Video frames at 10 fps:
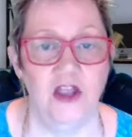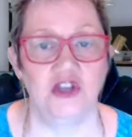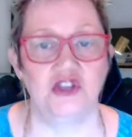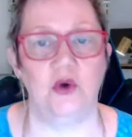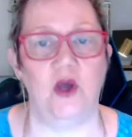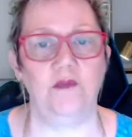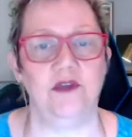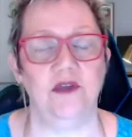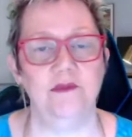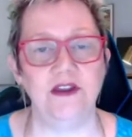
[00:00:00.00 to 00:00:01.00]
So I'm
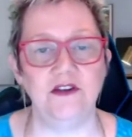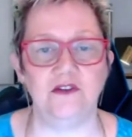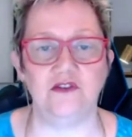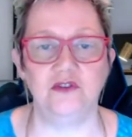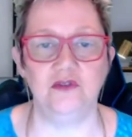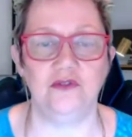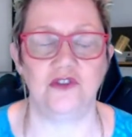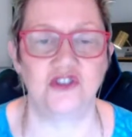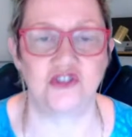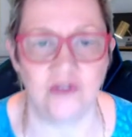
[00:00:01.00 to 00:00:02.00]
committed to the
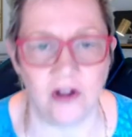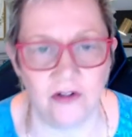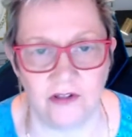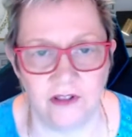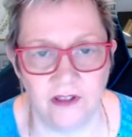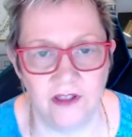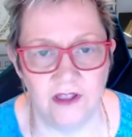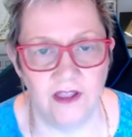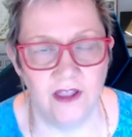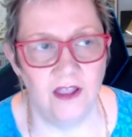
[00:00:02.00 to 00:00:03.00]
struggle,
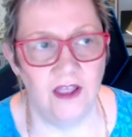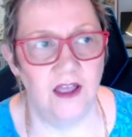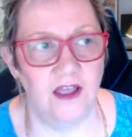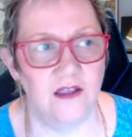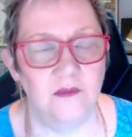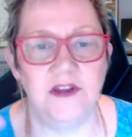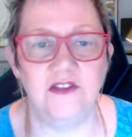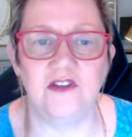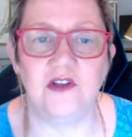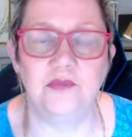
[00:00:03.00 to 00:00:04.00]
committed
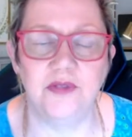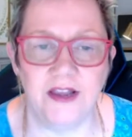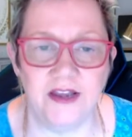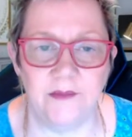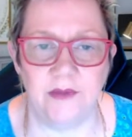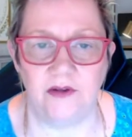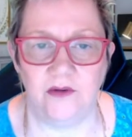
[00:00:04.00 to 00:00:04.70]
to complaining about it.